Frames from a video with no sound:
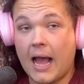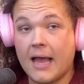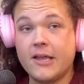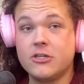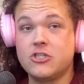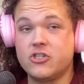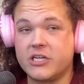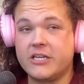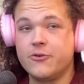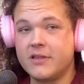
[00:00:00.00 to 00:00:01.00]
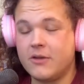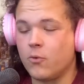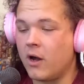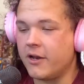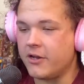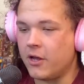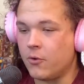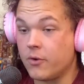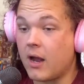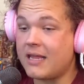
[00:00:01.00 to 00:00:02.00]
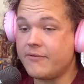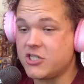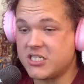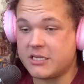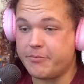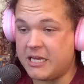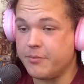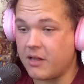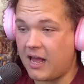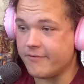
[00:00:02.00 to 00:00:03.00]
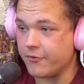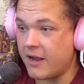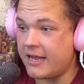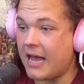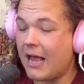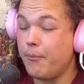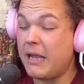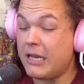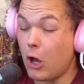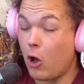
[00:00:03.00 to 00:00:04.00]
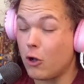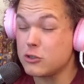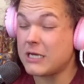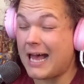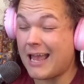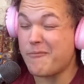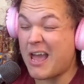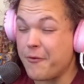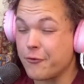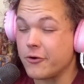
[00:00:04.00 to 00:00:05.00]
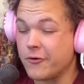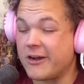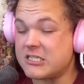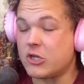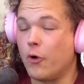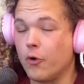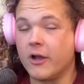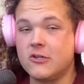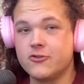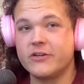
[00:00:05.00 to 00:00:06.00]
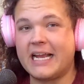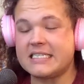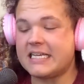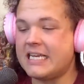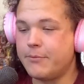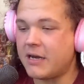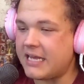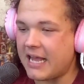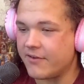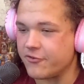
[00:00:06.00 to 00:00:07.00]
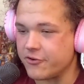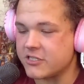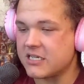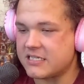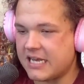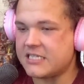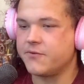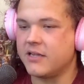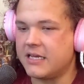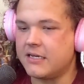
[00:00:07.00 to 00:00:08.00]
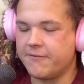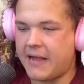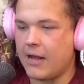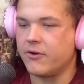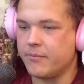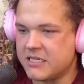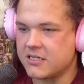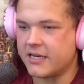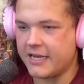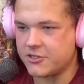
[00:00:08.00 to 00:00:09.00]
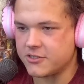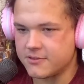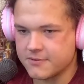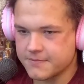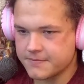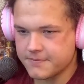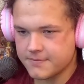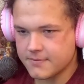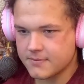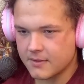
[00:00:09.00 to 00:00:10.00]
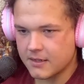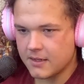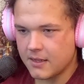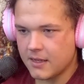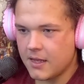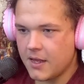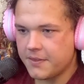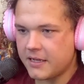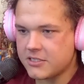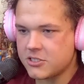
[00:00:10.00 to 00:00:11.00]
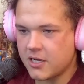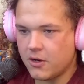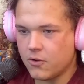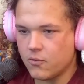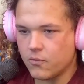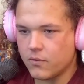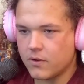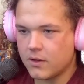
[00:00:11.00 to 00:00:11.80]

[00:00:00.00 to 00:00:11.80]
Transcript: I genuinely want to know, not even just the people I've read, I mean all time ever across the whole country, has anybody ever successfully found a misconnection? That's so...